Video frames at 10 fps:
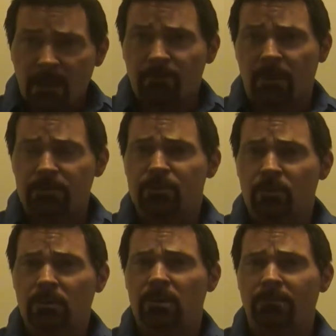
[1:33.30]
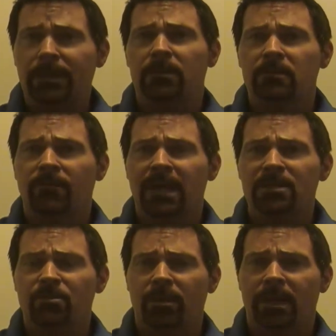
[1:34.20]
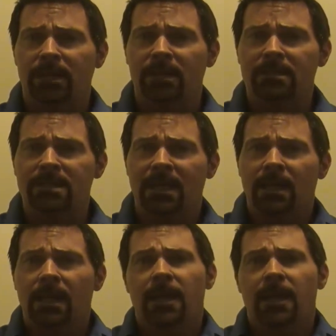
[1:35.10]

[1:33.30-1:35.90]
pharmaceutical and medical device products,